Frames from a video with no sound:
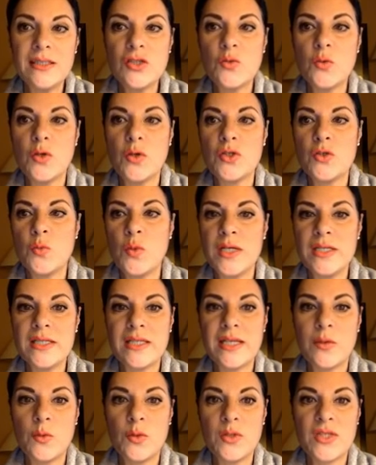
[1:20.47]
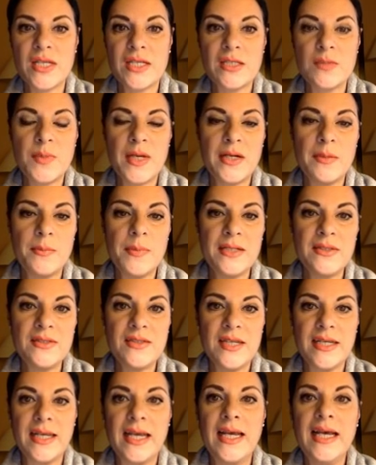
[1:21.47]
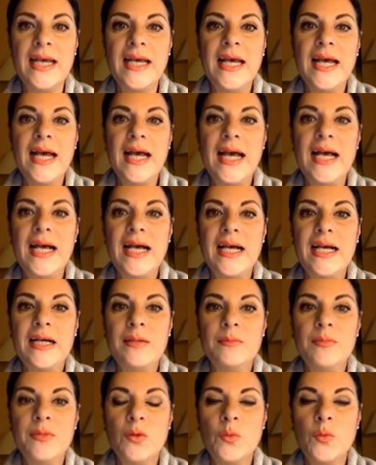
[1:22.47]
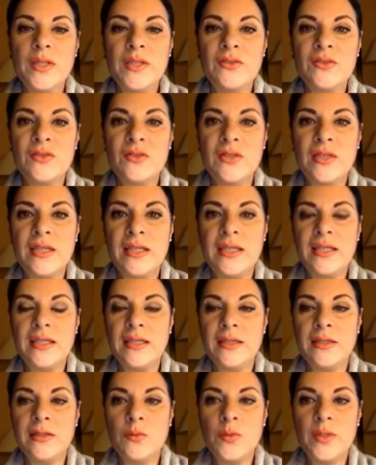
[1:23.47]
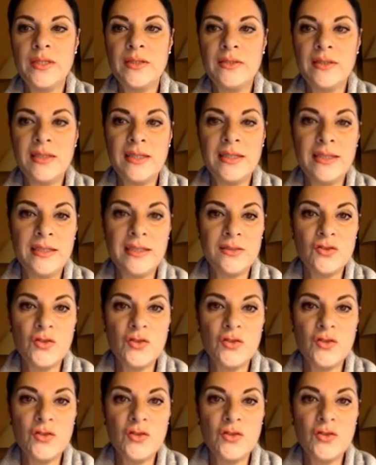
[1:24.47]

This was whilst I was experimenting with the